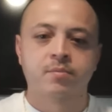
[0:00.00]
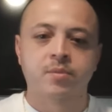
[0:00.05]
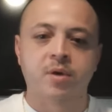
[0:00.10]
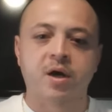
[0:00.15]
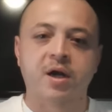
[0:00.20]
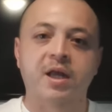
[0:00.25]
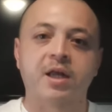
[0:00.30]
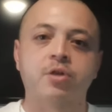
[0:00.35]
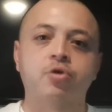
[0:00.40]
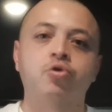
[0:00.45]

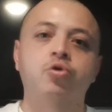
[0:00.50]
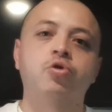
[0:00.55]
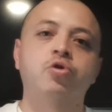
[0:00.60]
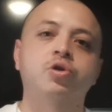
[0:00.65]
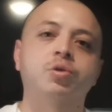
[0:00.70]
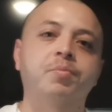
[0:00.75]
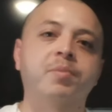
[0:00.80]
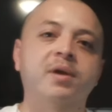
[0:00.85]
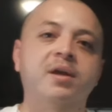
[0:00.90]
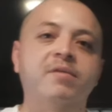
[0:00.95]
Again, you're
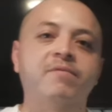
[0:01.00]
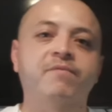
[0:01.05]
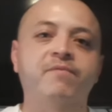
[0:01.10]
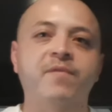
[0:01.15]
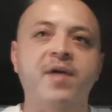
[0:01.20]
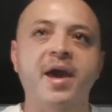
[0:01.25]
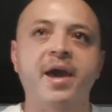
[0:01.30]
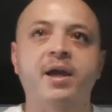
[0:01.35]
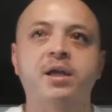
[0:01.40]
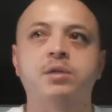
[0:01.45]
speaking
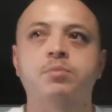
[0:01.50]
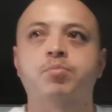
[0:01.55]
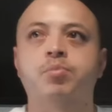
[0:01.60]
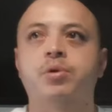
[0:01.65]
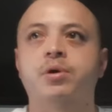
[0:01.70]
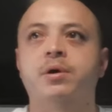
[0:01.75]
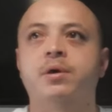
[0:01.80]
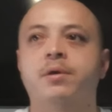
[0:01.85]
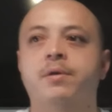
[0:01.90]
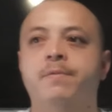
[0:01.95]
facts,
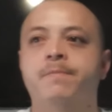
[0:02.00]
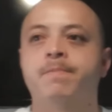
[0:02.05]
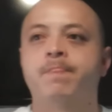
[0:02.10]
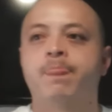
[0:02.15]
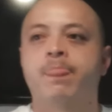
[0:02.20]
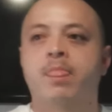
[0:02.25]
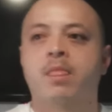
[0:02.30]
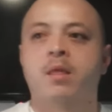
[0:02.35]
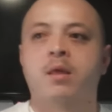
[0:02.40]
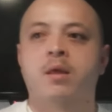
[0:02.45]
but you
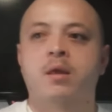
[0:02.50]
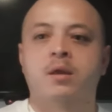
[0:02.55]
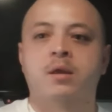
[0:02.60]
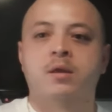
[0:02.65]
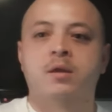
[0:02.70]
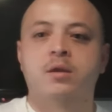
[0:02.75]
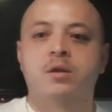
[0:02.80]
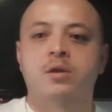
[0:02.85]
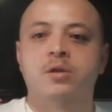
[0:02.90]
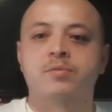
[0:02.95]

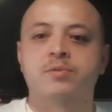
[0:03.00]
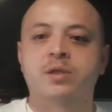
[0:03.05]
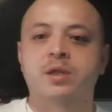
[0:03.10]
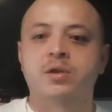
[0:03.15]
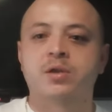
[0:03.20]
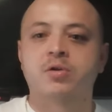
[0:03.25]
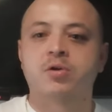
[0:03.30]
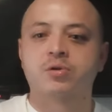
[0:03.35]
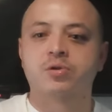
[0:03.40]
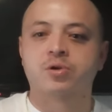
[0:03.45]
know what I'm
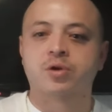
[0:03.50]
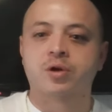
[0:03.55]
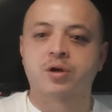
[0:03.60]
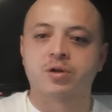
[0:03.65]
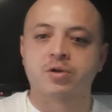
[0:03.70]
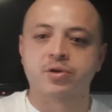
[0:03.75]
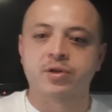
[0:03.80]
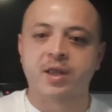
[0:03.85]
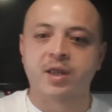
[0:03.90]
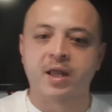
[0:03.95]
saying, you also gotta
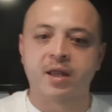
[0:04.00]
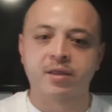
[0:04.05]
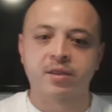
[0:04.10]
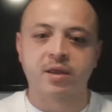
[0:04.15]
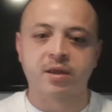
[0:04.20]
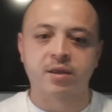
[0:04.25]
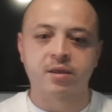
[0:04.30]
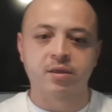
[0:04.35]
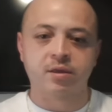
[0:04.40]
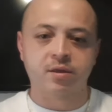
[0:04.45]
understand
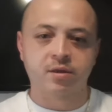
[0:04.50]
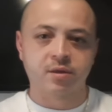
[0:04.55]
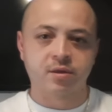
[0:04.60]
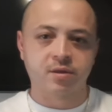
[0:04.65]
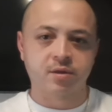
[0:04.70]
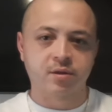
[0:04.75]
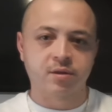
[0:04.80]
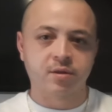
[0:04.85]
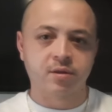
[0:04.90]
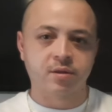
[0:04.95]
that
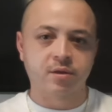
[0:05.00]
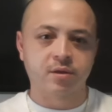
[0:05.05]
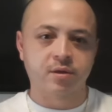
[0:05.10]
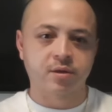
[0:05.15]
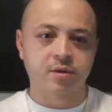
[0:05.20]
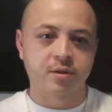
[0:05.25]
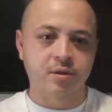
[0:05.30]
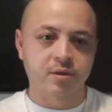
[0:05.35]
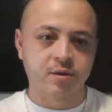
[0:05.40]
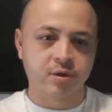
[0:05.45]

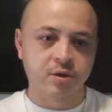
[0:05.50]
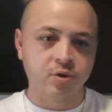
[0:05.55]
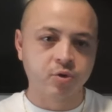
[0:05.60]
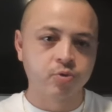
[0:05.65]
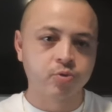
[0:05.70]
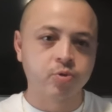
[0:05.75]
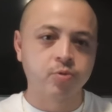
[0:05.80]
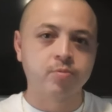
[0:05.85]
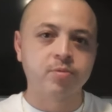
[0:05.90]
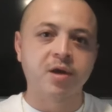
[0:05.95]
the
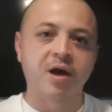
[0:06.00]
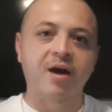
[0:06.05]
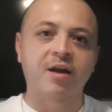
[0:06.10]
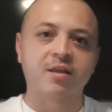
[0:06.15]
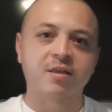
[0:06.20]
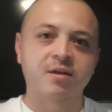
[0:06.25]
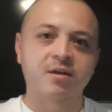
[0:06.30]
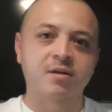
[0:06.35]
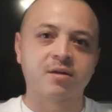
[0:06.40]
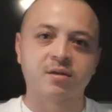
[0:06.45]
YouTube
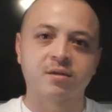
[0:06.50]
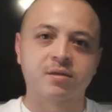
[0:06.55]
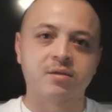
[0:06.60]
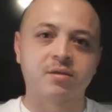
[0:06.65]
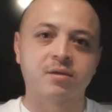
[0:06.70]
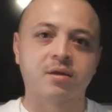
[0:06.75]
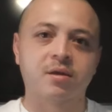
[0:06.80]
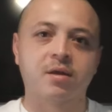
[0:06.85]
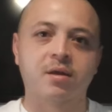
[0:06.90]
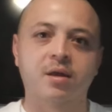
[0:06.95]
yarda
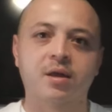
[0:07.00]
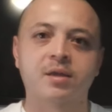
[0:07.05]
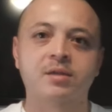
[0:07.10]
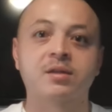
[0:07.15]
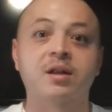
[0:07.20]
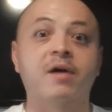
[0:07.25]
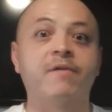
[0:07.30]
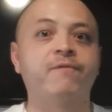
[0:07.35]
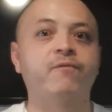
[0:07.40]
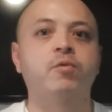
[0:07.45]
is
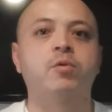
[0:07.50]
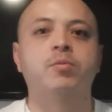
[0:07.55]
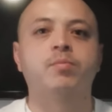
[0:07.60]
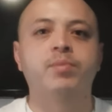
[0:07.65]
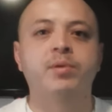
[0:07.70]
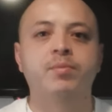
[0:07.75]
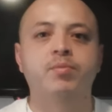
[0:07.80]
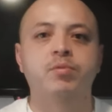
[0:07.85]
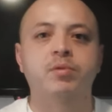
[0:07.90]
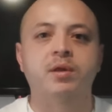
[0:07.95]
not full of
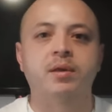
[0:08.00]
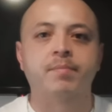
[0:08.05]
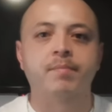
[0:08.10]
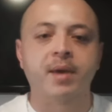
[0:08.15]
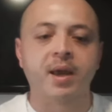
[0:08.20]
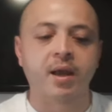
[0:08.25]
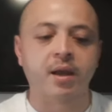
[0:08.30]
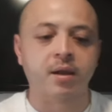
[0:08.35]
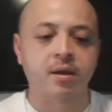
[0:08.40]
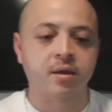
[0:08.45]
people that
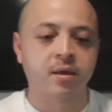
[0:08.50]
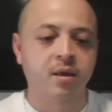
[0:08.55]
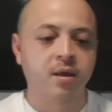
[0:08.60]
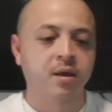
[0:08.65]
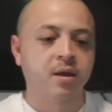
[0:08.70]
bang.